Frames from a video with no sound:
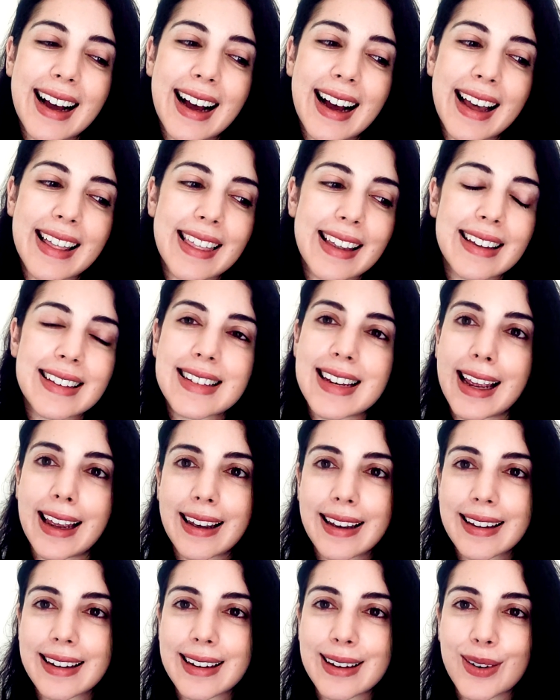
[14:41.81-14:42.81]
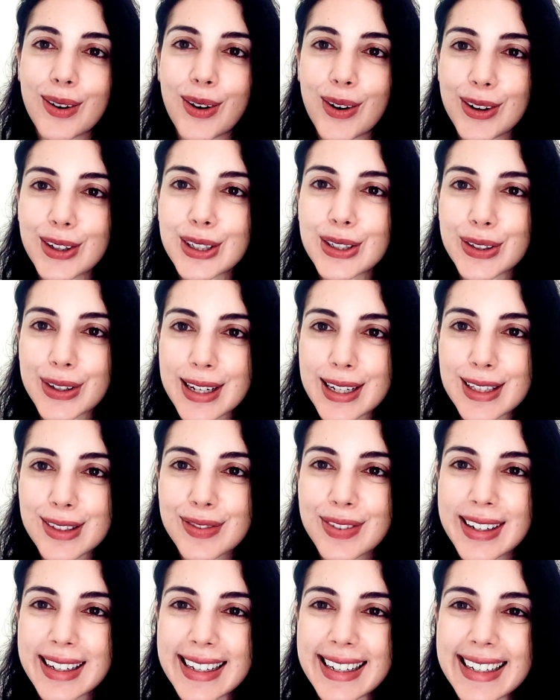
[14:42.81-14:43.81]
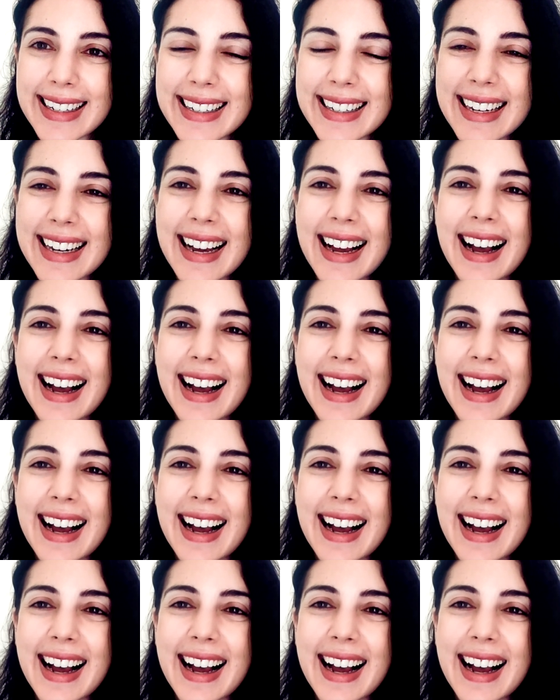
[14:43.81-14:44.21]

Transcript: I think taken it all gracefully.